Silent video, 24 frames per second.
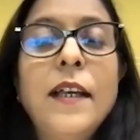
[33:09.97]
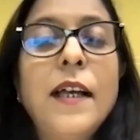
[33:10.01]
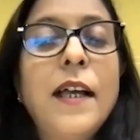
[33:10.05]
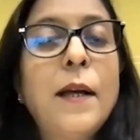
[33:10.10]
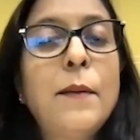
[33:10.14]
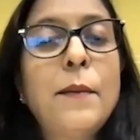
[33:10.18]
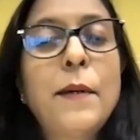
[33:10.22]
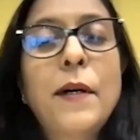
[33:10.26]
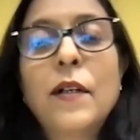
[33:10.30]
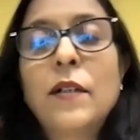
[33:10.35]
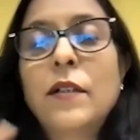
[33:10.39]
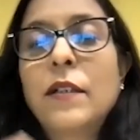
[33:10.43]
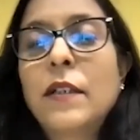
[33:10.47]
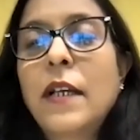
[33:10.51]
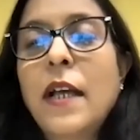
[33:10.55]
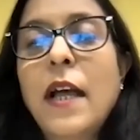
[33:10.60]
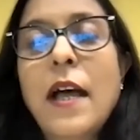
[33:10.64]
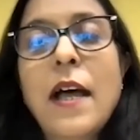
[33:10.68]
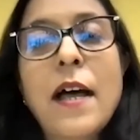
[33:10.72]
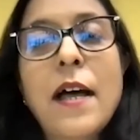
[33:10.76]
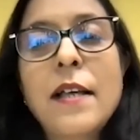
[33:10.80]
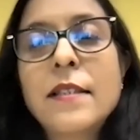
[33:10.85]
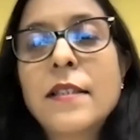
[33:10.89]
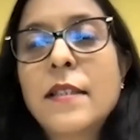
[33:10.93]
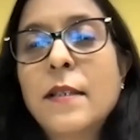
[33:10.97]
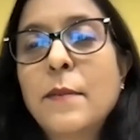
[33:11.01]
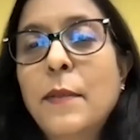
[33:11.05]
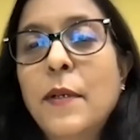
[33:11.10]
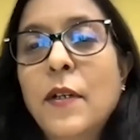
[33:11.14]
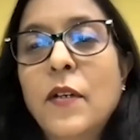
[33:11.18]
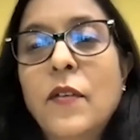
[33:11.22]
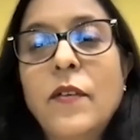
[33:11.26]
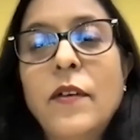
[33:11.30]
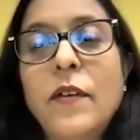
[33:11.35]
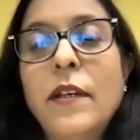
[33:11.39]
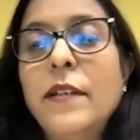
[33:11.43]
About caste,
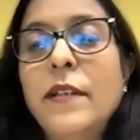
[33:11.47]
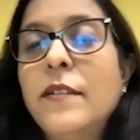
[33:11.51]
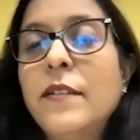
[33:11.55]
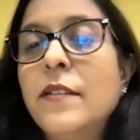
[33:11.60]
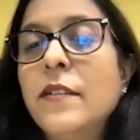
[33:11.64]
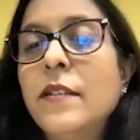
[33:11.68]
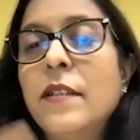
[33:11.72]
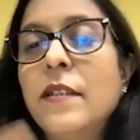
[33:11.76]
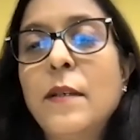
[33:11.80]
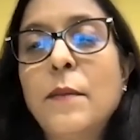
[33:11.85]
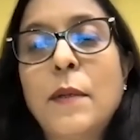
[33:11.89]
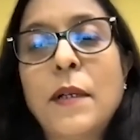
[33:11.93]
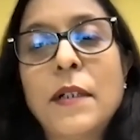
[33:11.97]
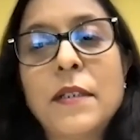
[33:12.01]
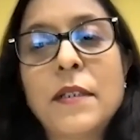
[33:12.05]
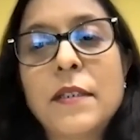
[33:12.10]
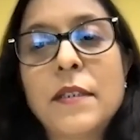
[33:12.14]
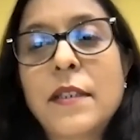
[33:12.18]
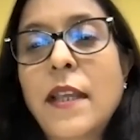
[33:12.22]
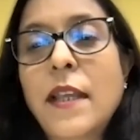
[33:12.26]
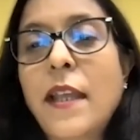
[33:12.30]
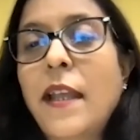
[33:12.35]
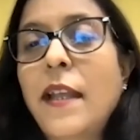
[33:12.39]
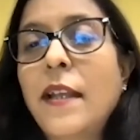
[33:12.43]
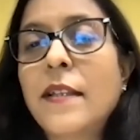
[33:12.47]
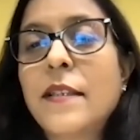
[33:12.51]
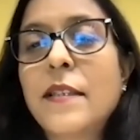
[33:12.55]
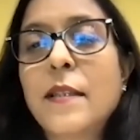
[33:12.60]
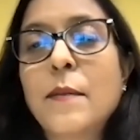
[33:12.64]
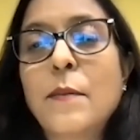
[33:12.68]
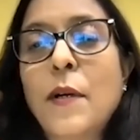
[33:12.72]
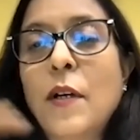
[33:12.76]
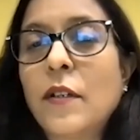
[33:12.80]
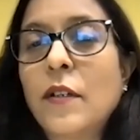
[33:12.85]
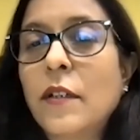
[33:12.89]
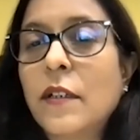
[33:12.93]
about religion, about states,
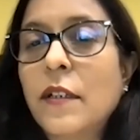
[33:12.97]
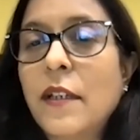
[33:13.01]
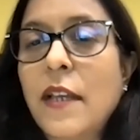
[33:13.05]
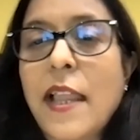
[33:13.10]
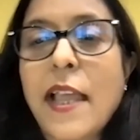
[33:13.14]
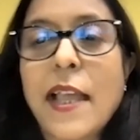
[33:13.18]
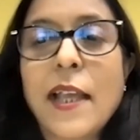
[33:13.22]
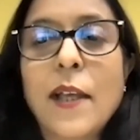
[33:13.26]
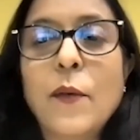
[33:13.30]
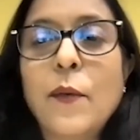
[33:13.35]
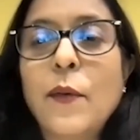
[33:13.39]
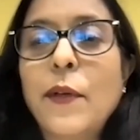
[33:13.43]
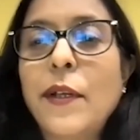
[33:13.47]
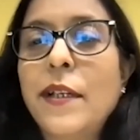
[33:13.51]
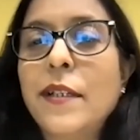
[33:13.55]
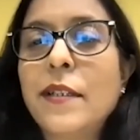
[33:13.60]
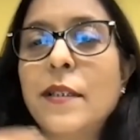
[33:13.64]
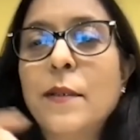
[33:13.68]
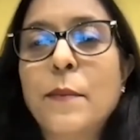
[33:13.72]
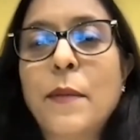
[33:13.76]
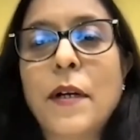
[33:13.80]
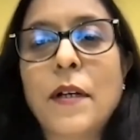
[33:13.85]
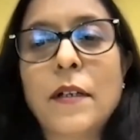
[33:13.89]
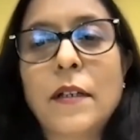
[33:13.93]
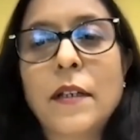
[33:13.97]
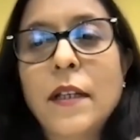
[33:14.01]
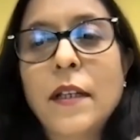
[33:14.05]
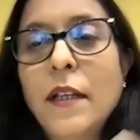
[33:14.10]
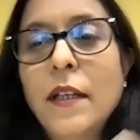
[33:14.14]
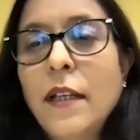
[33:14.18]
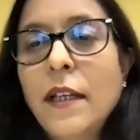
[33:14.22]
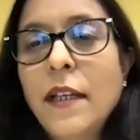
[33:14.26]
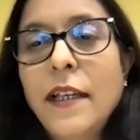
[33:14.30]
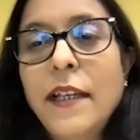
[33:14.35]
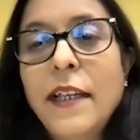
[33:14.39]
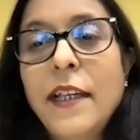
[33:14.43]
about language,
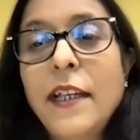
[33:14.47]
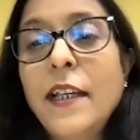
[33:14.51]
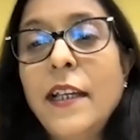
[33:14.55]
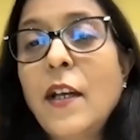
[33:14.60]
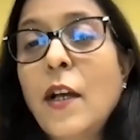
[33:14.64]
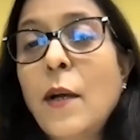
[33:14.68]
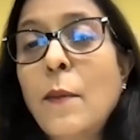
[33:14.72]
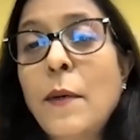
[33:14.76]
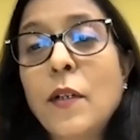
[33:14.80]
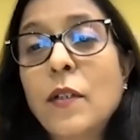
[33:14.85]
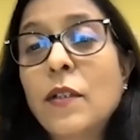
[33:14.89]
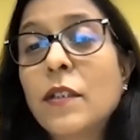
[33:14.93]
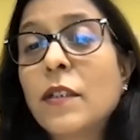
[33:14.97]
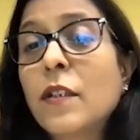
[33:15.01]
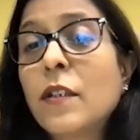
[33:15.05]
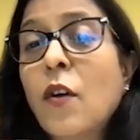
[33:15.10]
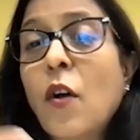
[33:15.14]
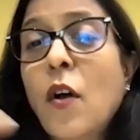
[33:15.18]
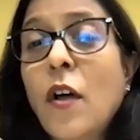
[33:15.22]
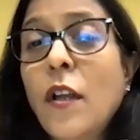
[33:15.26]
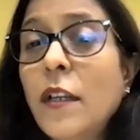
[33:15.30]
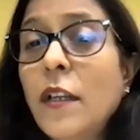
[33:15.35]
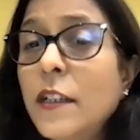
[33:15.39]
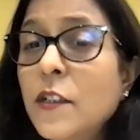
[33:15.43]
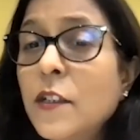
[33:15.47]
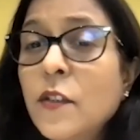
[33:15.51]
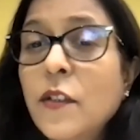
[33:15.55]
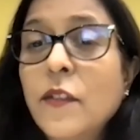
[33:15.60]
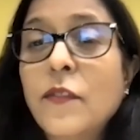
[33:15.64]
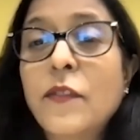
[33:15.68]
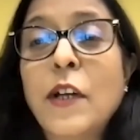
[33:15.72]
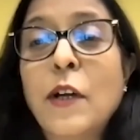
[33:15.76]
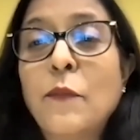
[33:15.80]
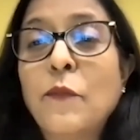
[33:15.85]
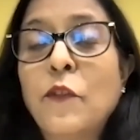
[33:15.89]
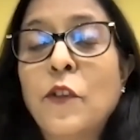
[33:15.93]
about college you have
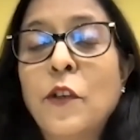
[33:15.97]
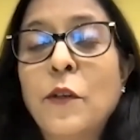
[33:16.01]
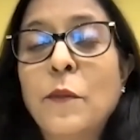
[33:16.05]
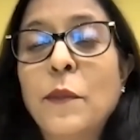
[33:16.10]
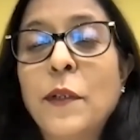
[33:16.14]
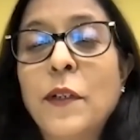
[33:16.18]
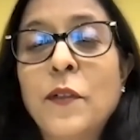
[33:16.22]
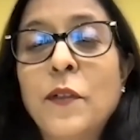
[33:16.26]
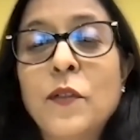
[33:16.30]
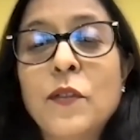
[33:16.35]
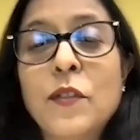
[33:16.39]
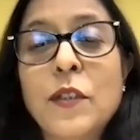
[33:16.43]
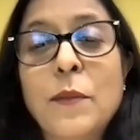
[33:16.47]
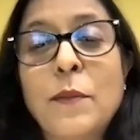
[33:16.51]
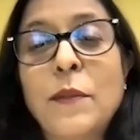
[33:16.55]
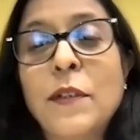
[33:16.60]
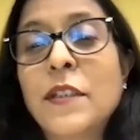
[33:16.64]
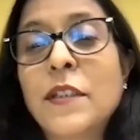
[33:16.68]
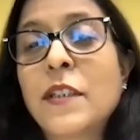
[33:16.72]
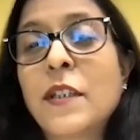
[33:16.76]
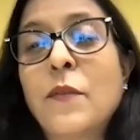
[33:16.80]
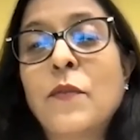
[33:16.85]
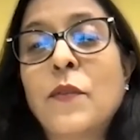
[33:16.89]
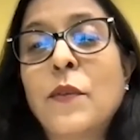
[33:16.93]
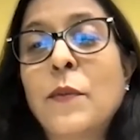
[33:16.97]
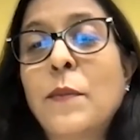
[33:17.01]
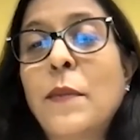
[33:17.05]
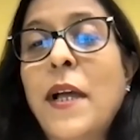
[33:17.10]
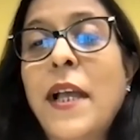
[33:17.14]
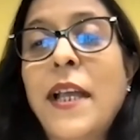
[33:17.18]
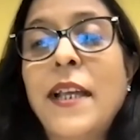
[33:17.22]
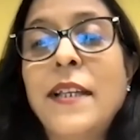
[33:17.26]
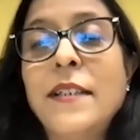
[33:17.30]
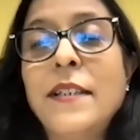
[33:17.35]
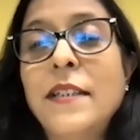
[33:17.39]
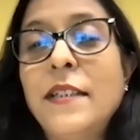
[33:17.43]
come from. Someone has come from
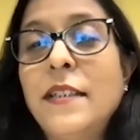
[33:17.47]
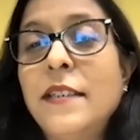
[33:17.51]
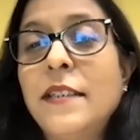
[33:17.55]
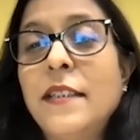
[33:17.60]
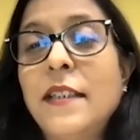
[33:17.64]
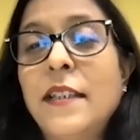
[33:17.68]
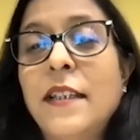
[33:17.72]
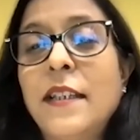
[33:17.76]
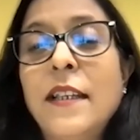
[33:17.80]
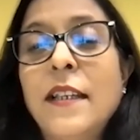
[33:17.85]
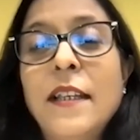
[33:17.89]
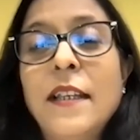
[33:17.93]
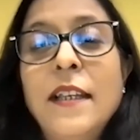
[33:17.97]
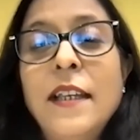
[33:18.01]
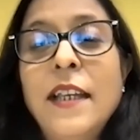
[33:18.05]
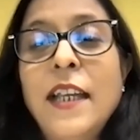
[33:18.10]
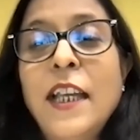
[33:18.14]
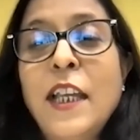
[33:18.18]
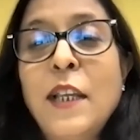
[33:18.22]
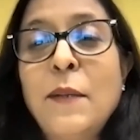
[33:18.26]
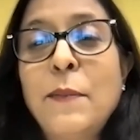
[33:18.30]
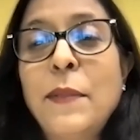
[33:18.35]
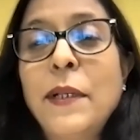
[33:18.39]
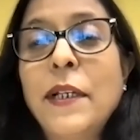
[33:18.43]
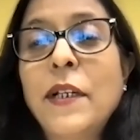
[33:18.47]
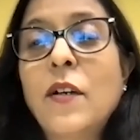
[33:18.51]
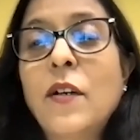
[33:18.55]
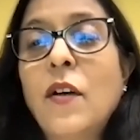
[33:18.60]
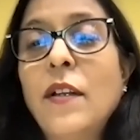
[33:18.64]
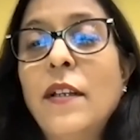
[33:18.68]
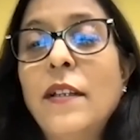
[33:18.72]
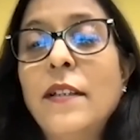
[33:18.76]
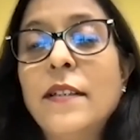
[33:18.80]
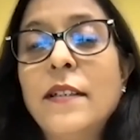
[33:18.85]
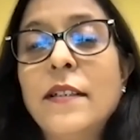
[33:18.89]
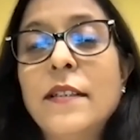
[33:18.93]
IITs and big
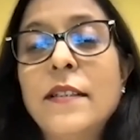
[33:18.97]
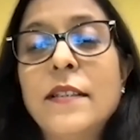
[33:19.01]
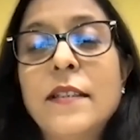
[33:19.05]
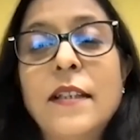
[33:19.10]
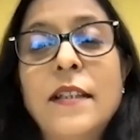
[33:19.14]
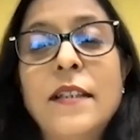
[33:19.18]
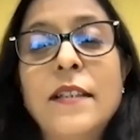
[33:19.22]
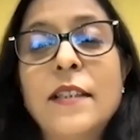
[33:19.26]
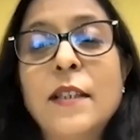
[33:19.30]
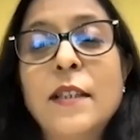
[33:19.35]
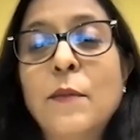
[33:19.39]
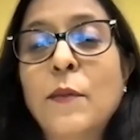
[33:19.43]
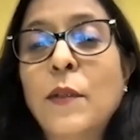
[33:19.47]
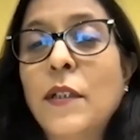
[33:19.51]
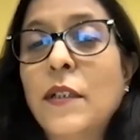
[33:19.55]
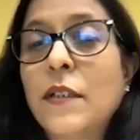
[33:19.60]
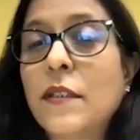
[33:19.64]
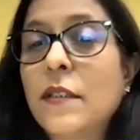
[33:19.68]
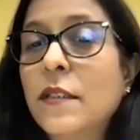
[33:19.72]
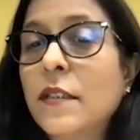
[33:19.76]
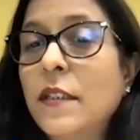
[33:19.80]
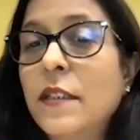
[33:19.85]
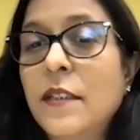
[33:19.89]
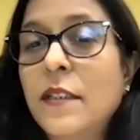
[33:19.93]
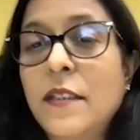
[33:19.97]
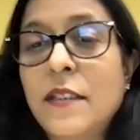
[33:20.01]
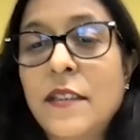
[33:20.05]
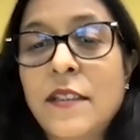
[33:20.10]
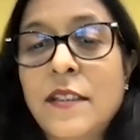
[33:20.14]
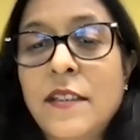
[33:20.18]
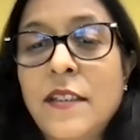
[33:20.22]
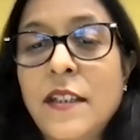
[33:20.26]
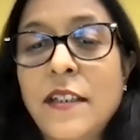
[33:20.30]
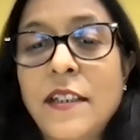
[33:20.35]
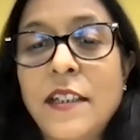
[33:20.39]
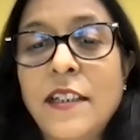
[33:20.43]
colleges, and someone has
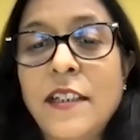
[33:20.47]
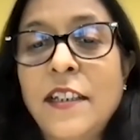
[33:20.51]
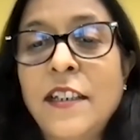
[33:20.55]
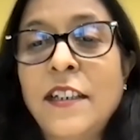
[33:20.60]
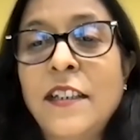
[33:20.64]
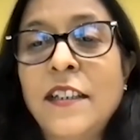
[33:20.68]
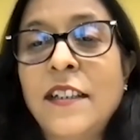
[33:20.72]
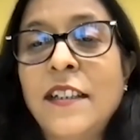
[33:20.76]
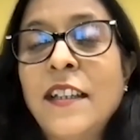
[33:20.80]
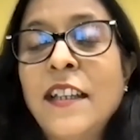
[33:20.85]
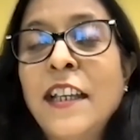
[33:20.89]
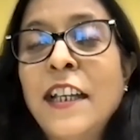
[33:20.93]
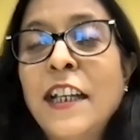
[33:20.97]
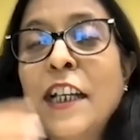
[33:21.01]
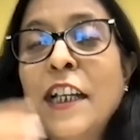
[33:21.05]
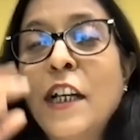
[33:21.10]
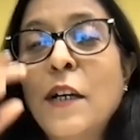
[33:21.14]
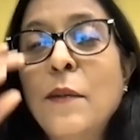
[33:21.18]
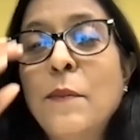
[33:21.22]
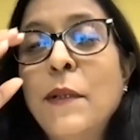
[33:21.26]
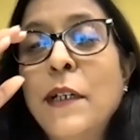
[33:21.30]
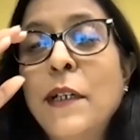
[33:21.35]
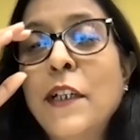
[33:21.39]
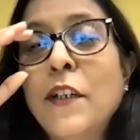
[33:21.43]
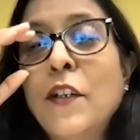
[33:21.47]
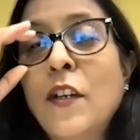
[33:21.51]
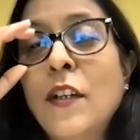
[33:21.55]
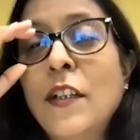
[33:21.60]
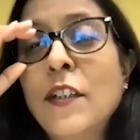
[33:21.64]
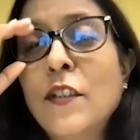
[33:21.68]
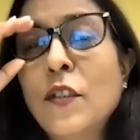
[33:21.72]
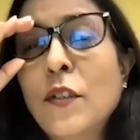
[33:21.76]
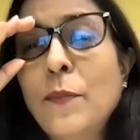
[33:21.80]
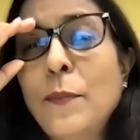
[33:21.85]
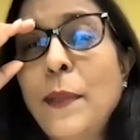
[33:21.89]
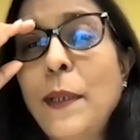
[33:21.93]
studied in a government college.
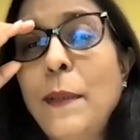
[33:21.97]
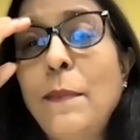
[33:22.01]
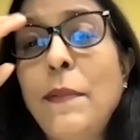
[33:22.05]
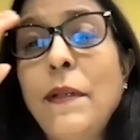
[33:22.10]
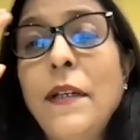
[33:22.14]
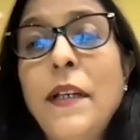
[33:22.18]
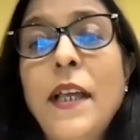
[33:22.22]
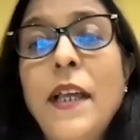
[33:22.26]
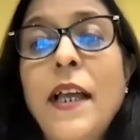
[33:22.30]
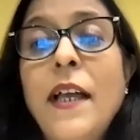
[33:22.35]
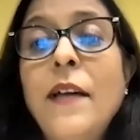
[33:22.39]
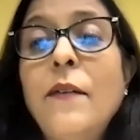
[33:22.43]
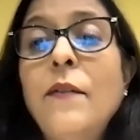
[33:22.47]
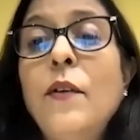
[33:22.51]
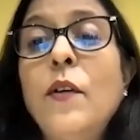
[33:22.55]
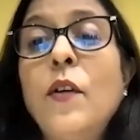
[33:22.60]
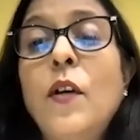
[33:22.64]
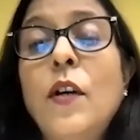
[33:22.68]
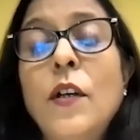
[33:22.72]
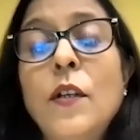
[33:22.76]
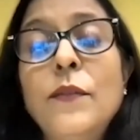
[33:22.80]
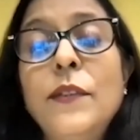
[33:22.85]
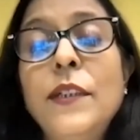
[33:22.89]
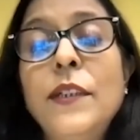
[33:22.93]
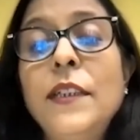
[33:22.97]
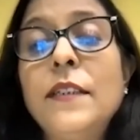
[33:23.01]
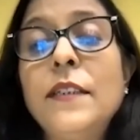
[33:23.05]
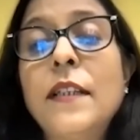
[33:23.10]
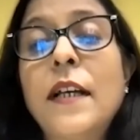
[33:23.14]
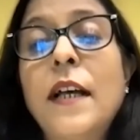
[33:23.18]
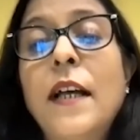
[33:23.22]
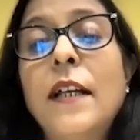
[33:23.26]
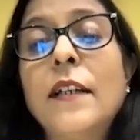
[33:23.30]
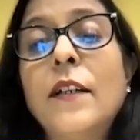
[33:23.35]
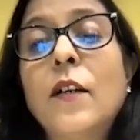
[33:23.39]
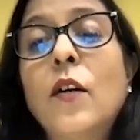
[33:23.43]
So people have a lot of these
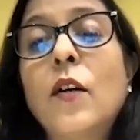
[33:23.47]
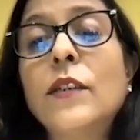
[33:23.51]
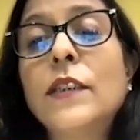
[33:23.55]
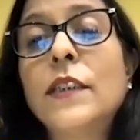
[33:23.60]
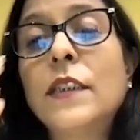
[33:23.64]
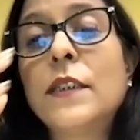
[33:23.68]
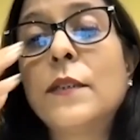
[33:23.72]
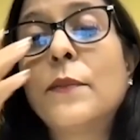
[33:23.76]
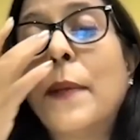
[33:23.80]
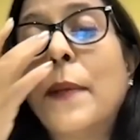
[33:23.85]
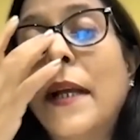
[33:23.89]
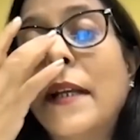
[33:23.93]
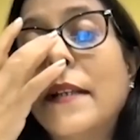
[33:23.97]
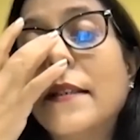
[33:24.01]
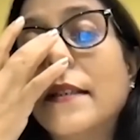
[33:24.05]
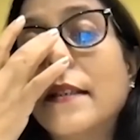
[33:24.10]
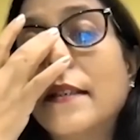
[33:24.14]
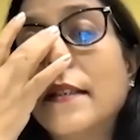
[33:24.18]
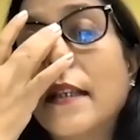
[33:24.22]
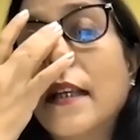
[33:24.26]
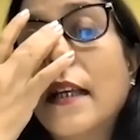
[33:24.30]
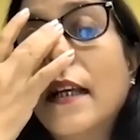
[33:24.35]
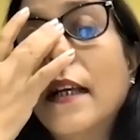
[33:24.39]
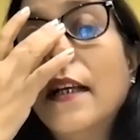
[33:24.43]
unconscious biases.